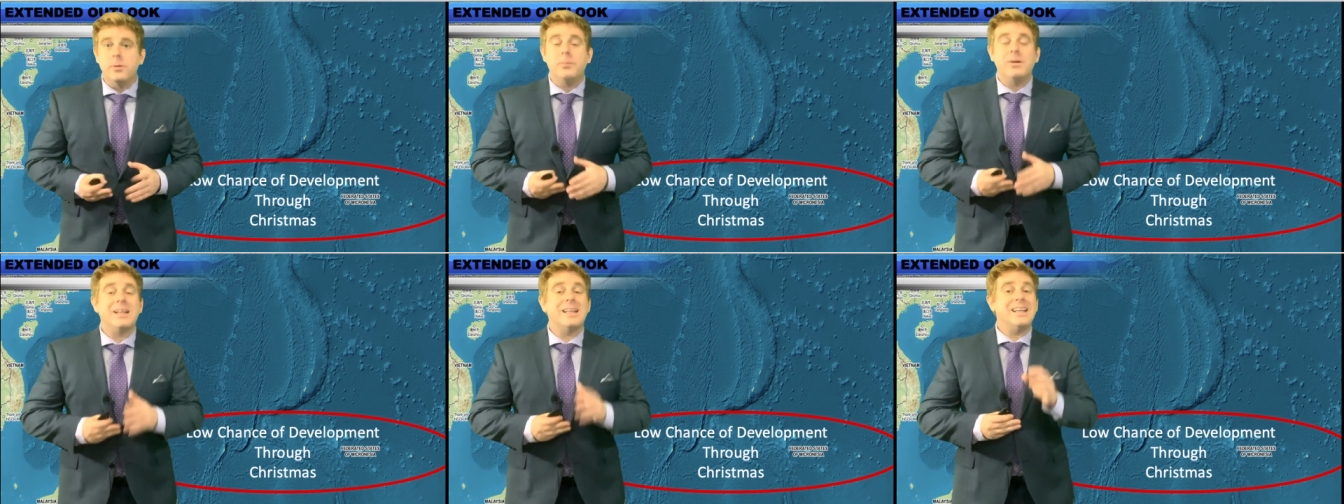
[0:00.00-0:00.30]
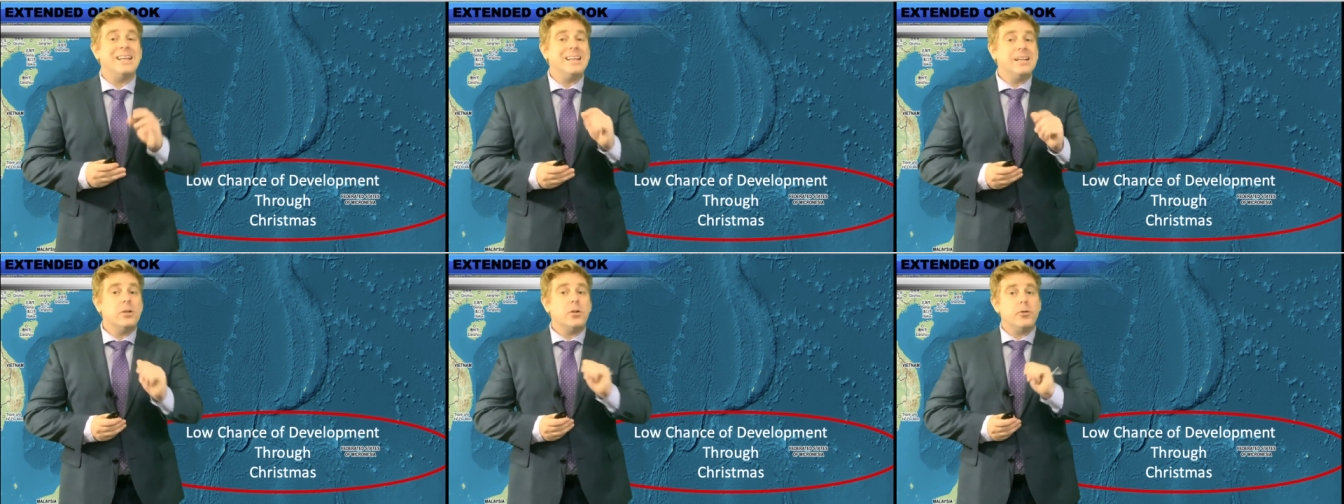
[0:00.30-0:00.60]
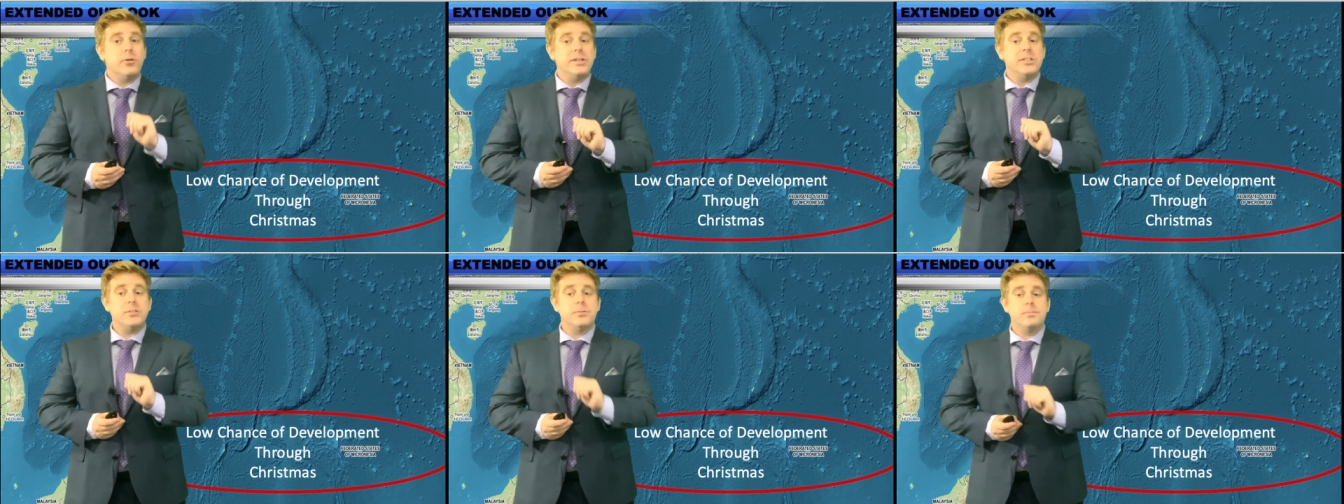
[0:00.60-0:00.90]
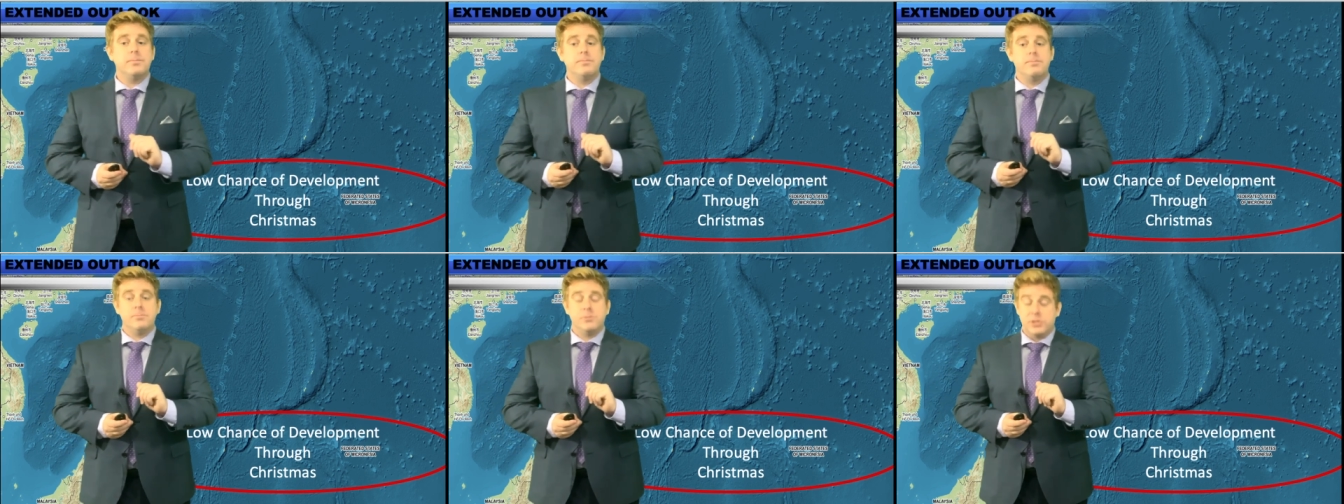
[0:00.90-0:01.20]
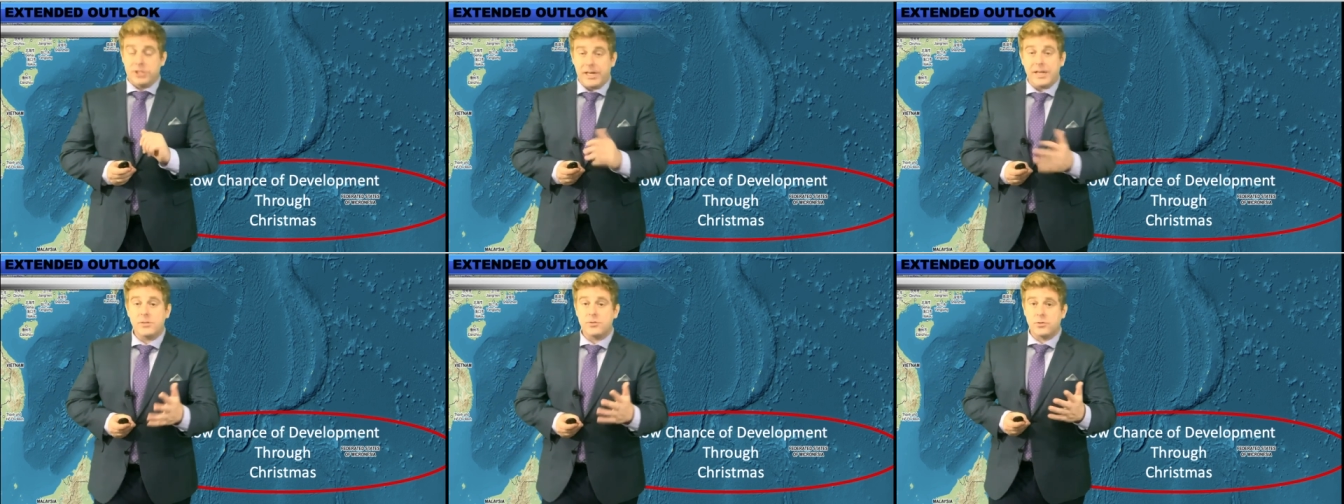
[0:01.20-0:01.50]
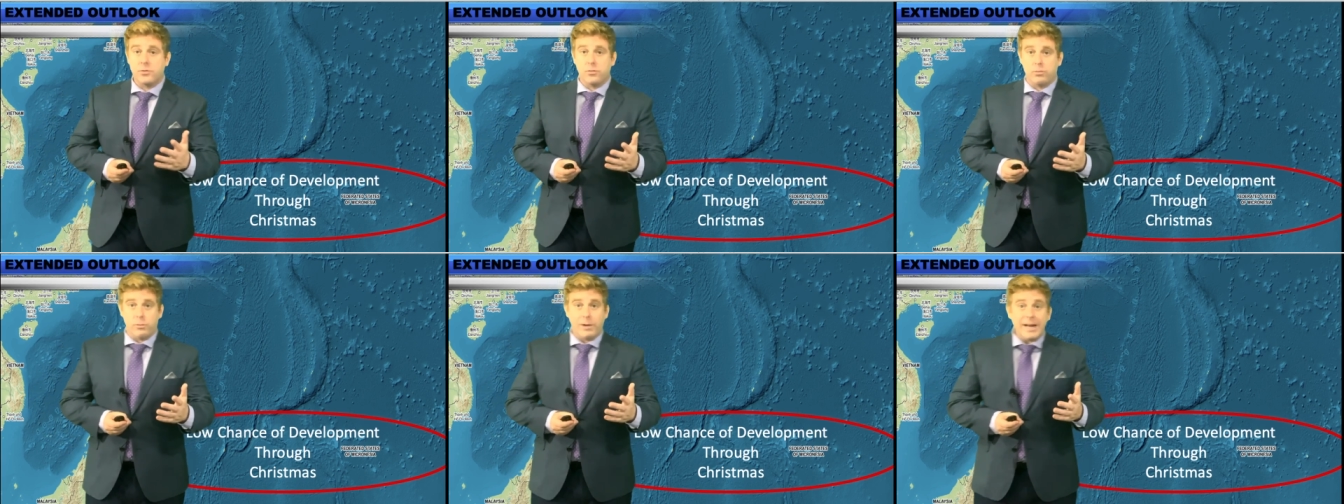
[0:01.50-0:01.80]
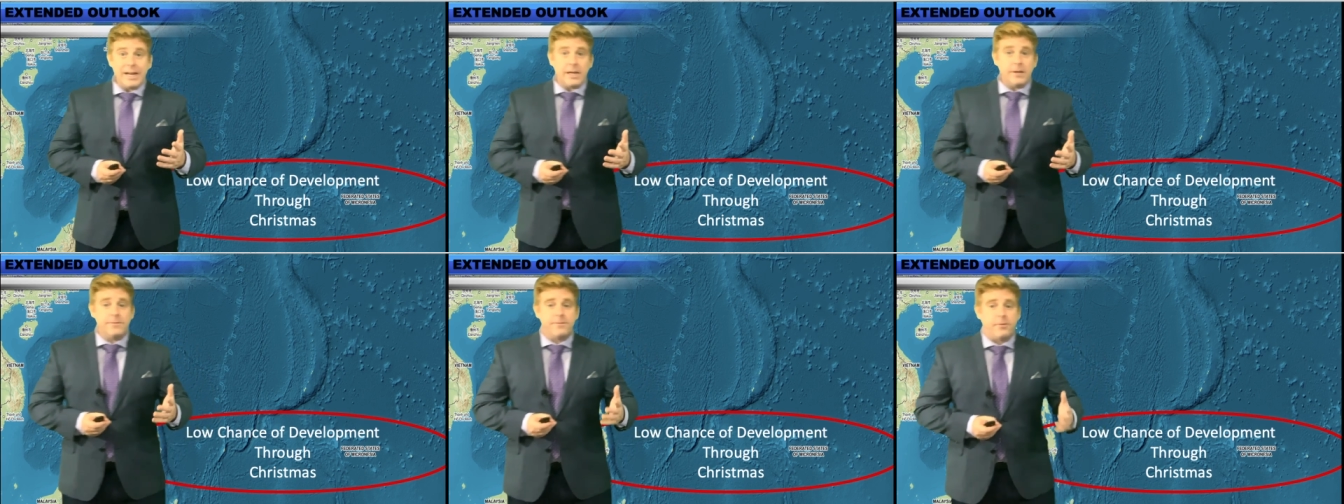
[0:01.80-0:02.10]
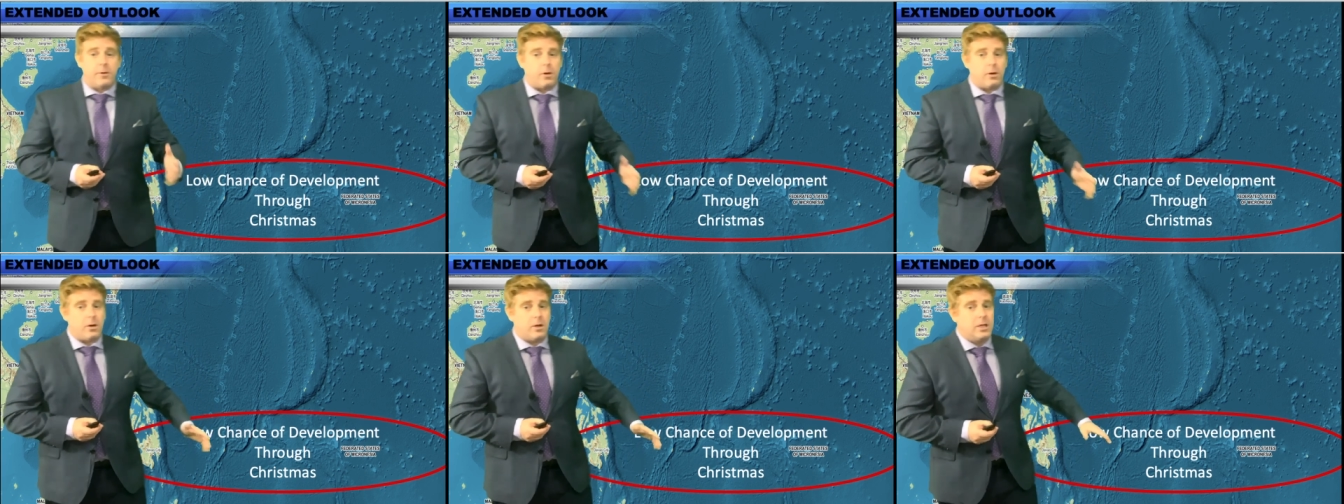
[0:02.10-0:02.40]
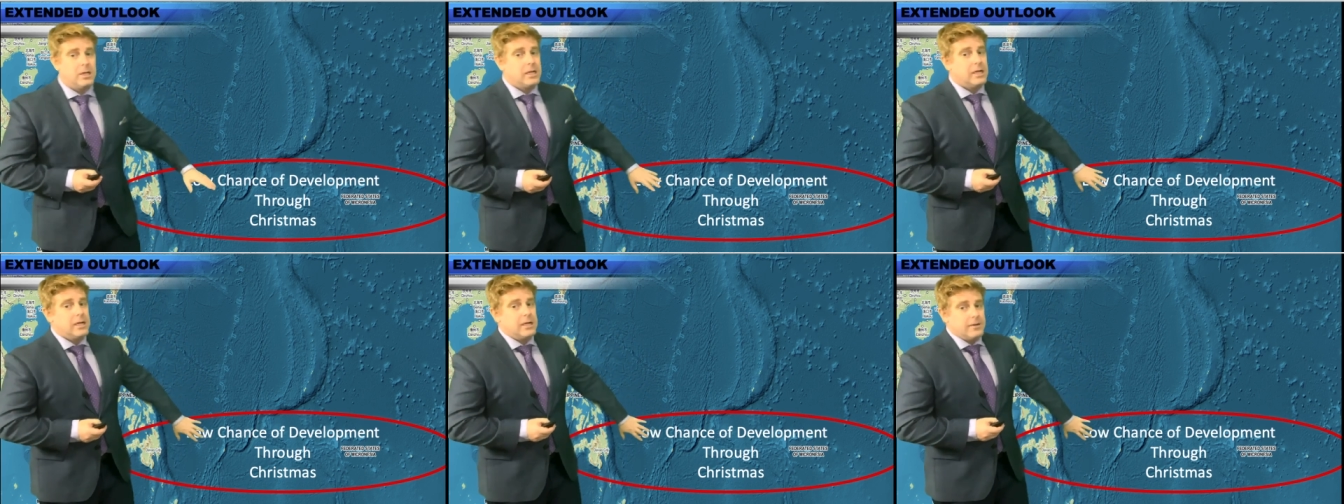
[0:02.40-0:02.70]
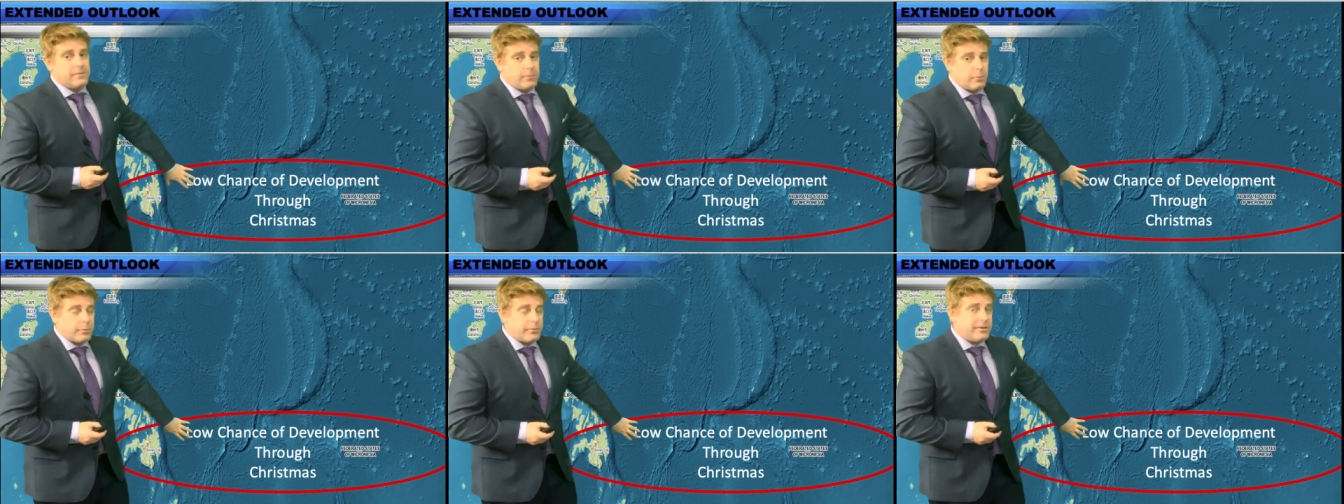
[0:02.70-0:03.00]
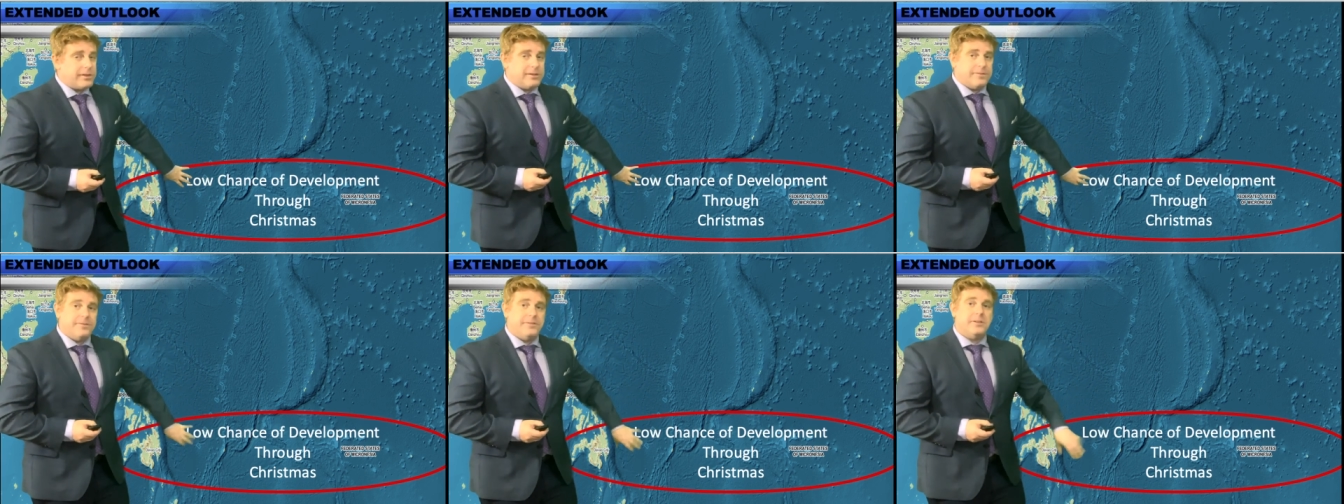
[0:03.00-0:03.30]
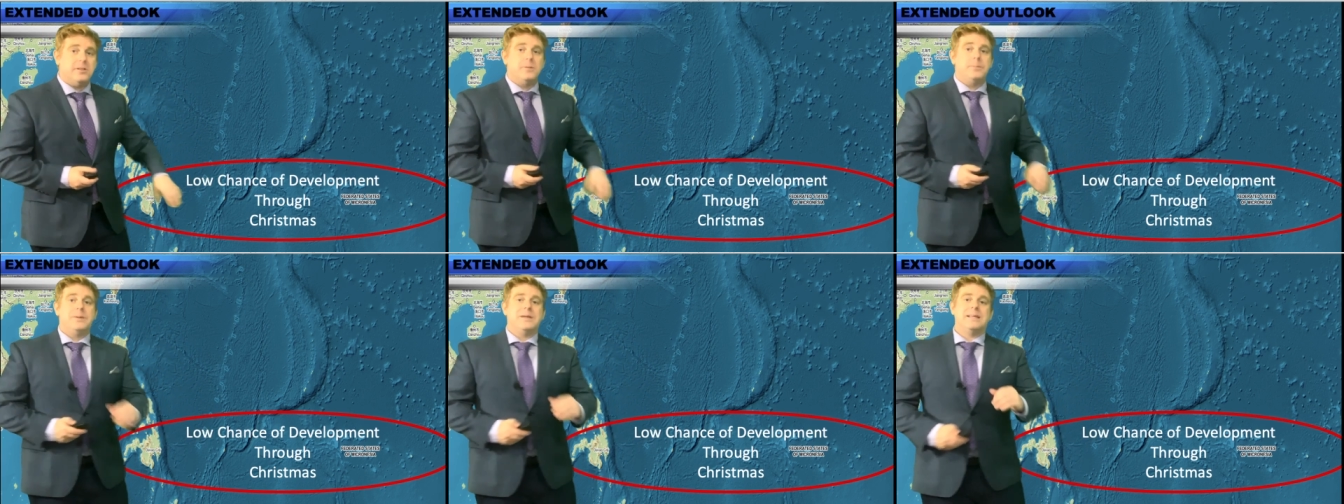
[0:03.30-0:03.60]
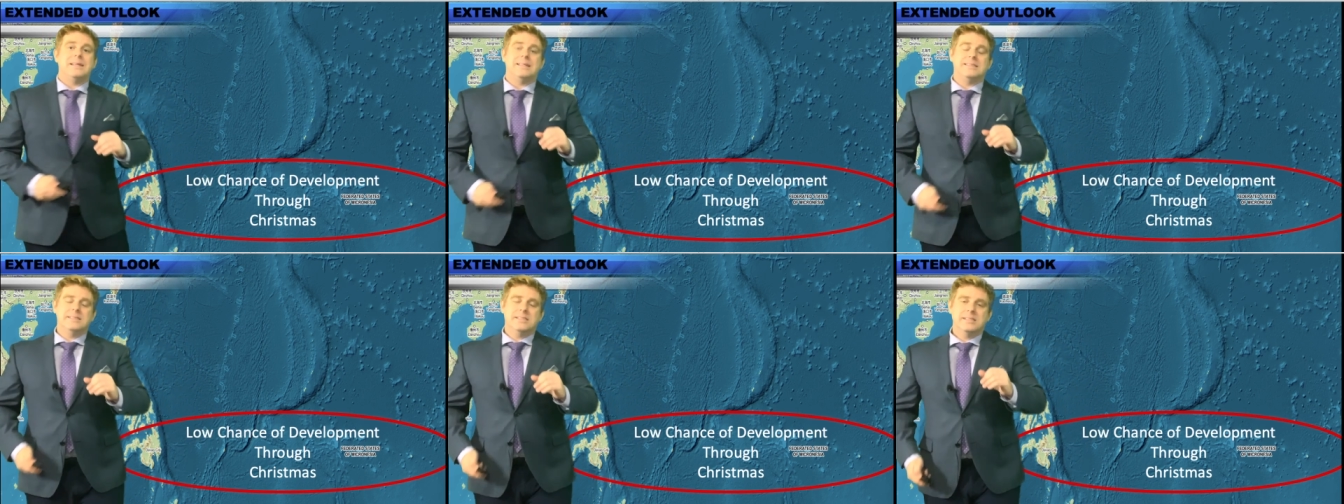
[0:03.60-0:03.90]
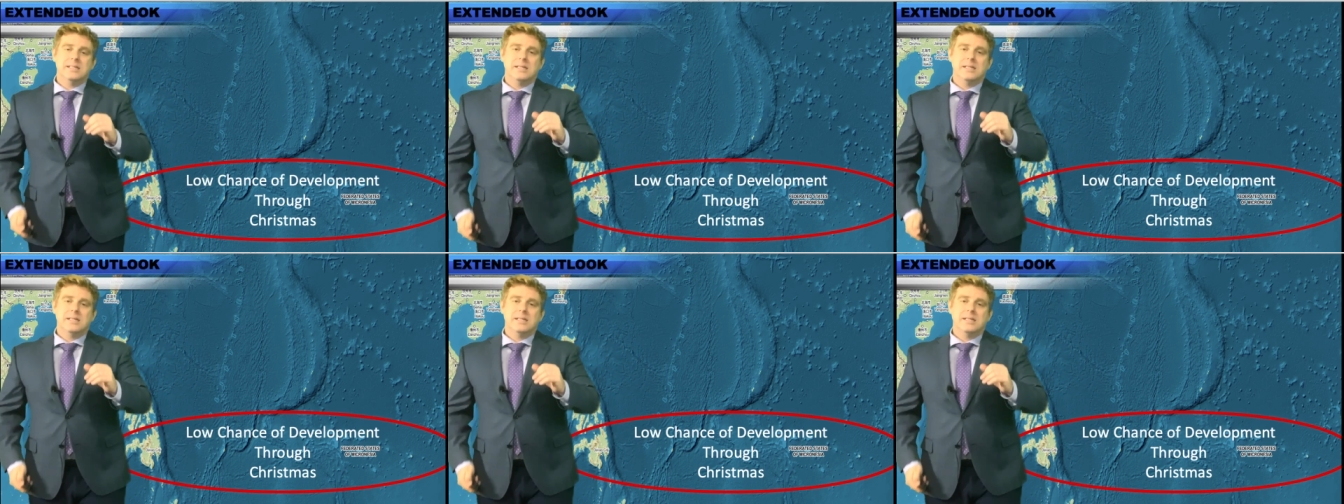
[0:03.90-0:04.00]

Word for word: but an increased chance of rainfall for the Philippines